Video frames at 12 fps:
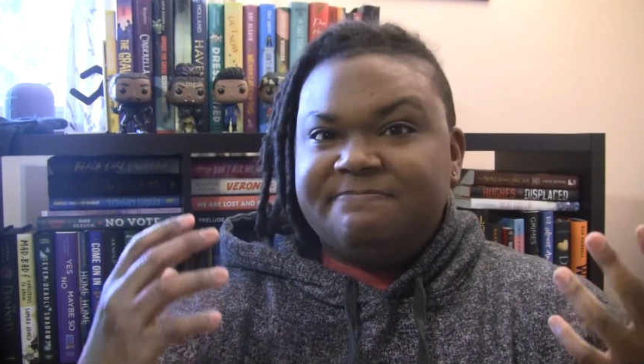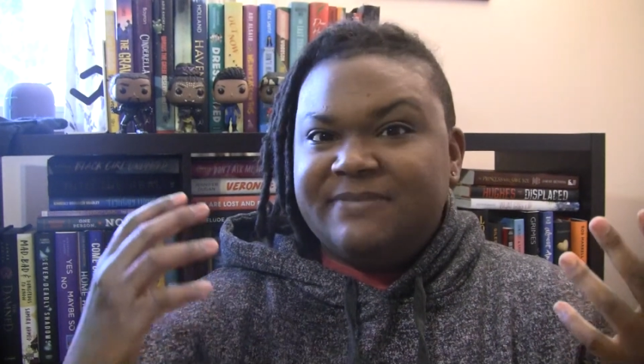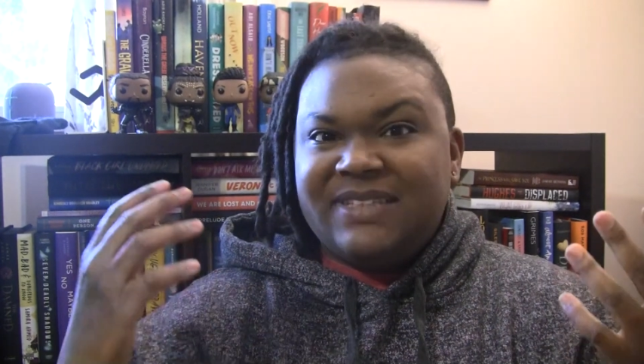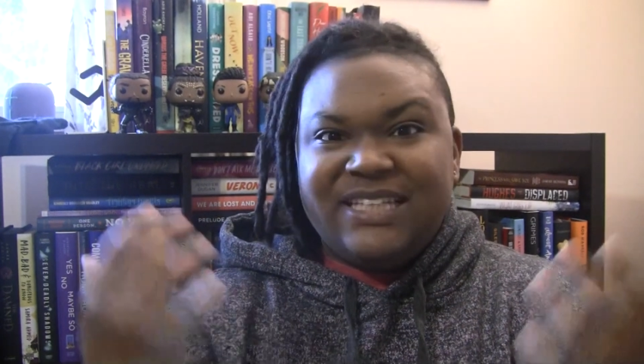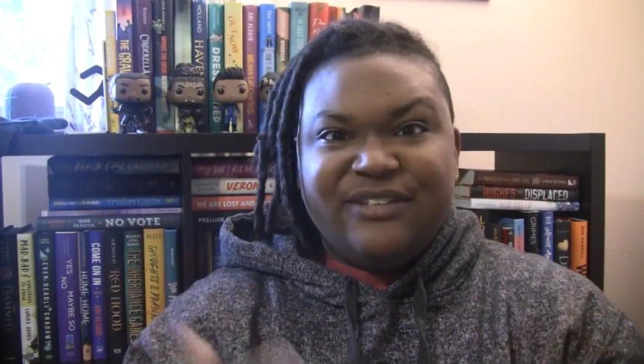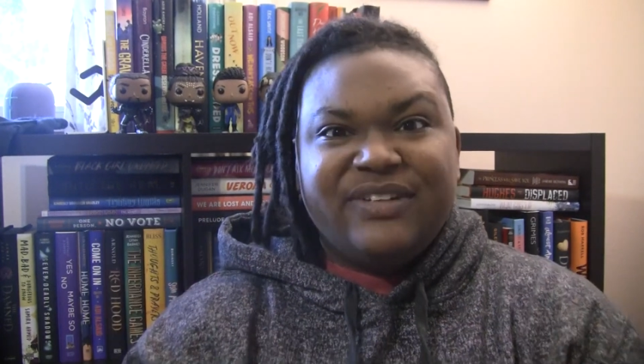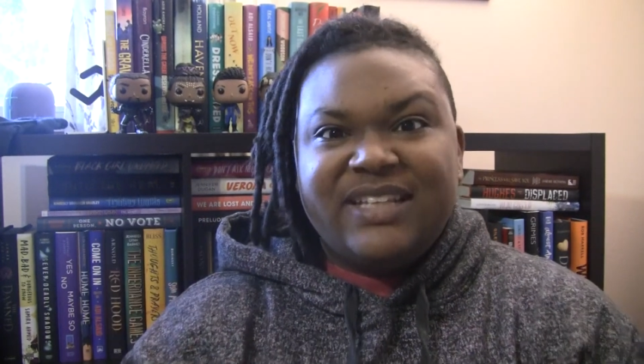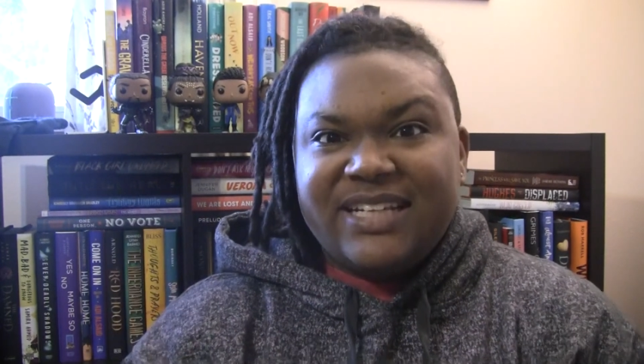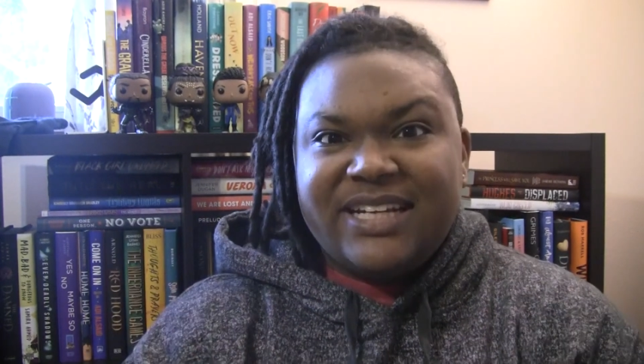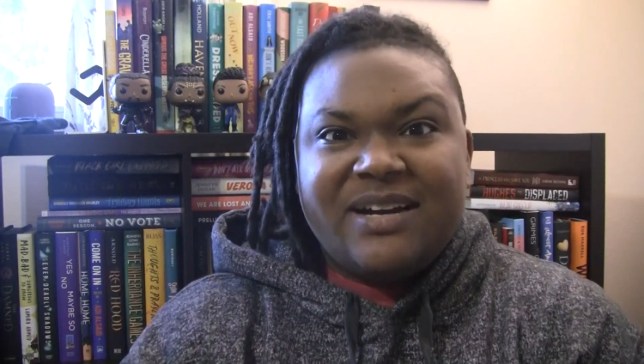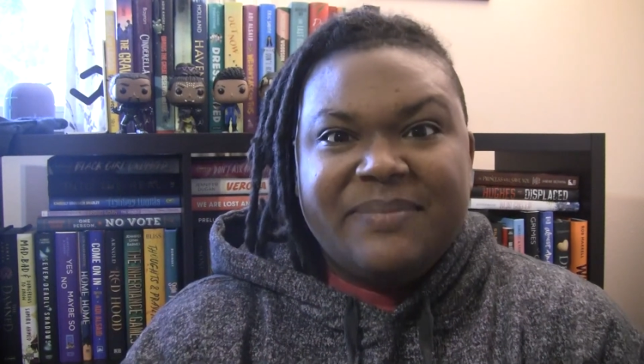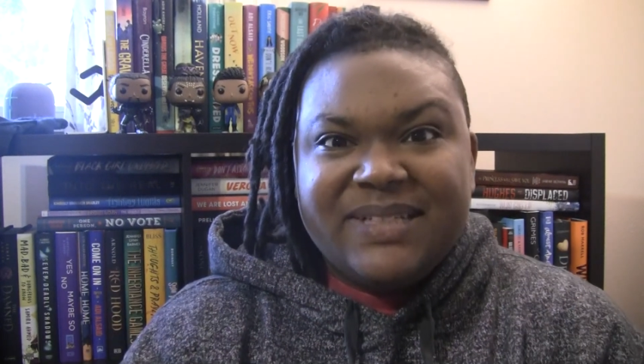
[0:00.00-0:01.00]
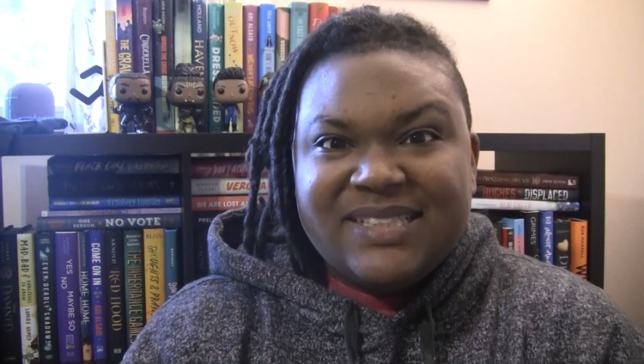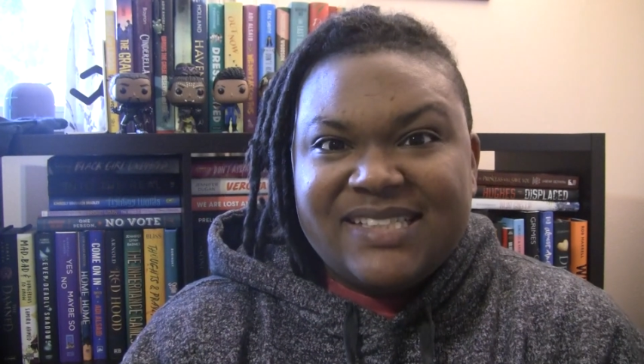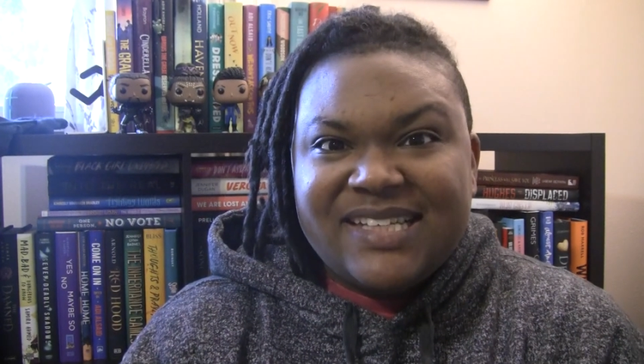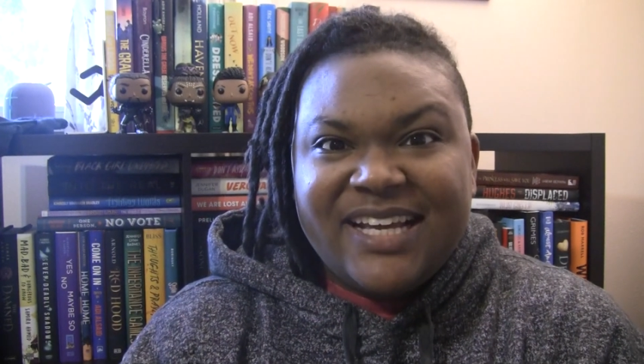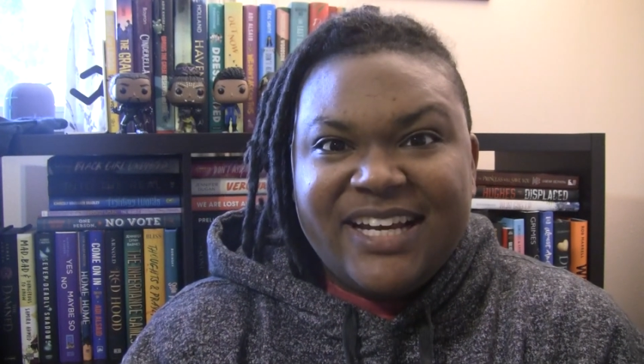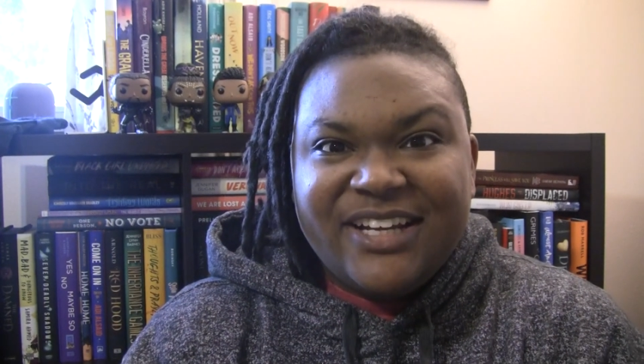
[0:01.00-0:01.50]
Leave it in the comments,
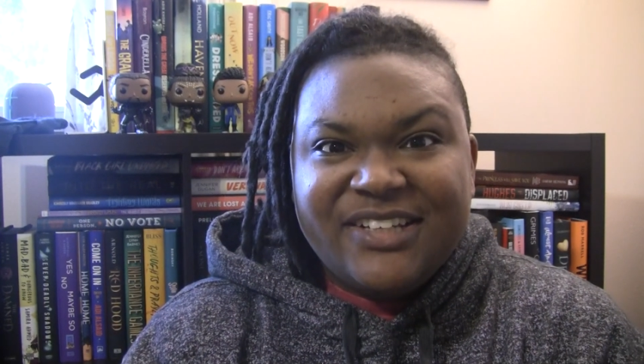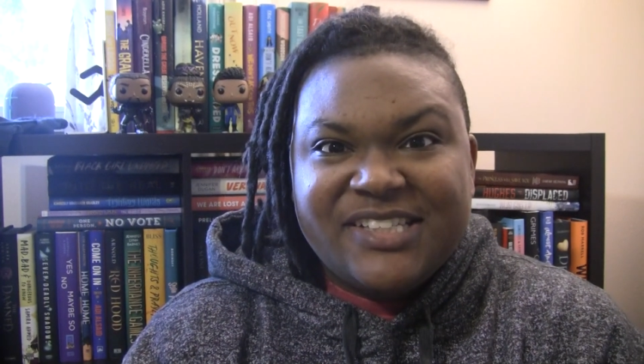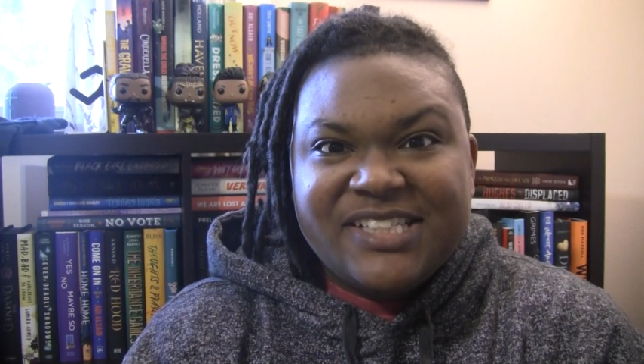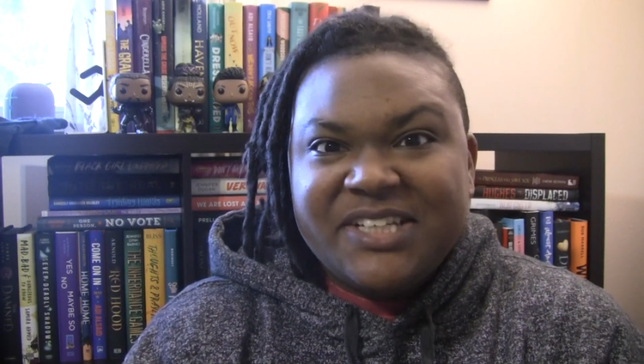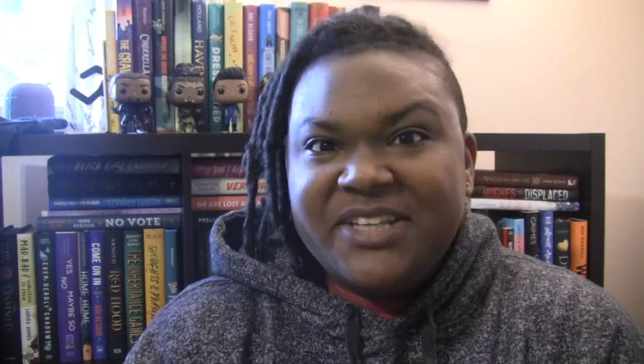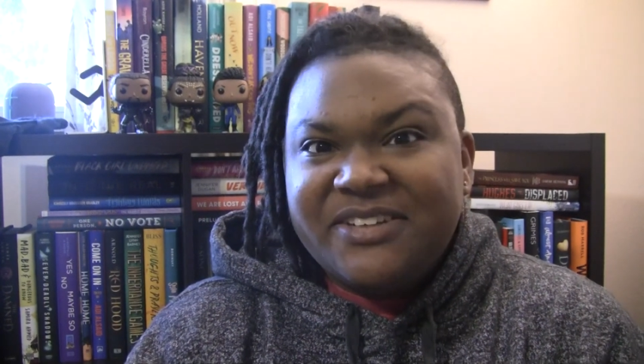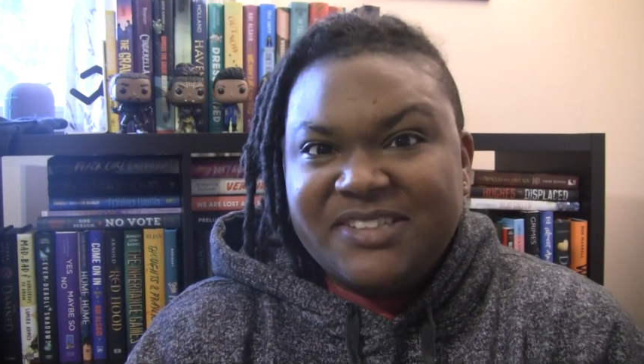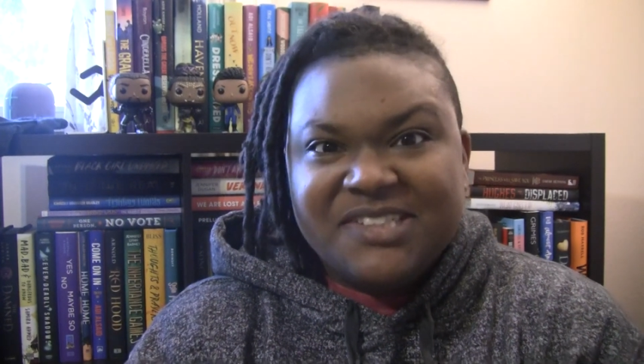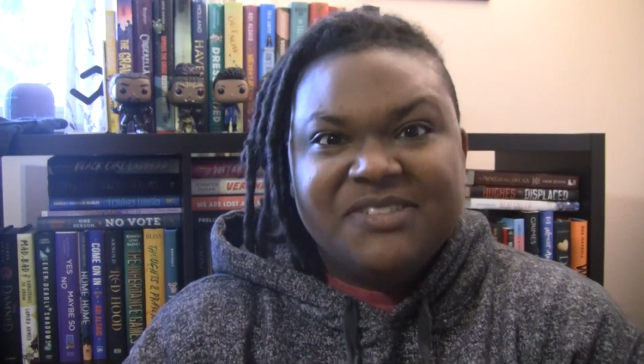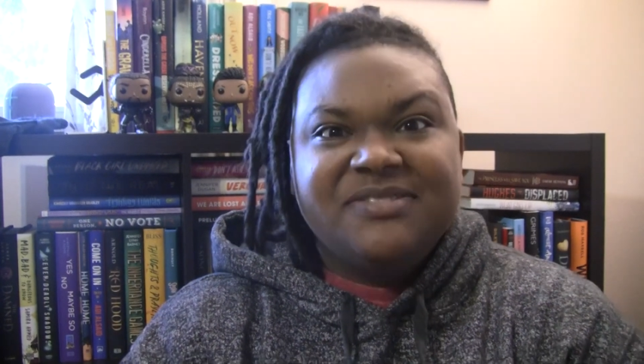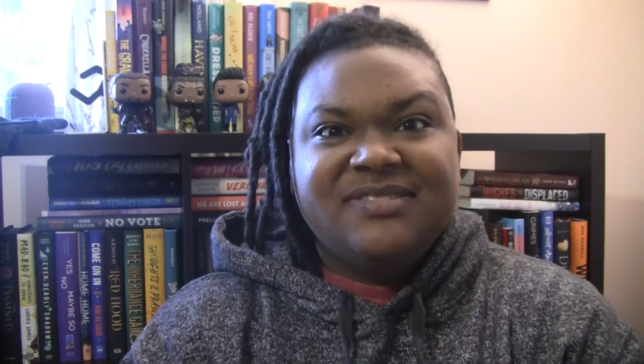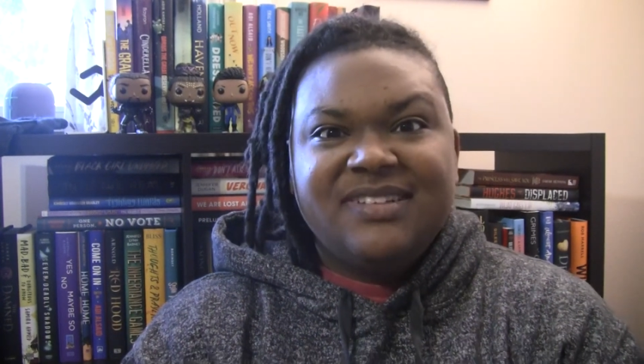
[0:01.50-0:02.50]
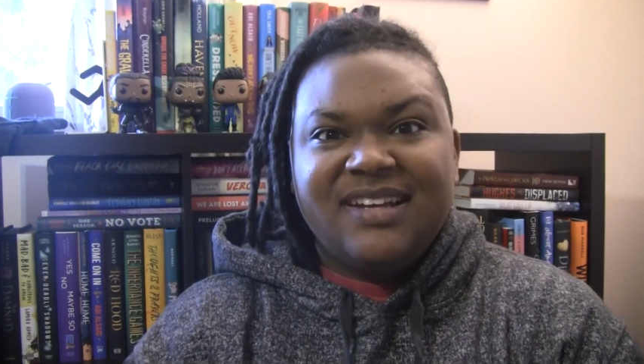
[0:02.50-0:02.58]
and I'll see you there soon.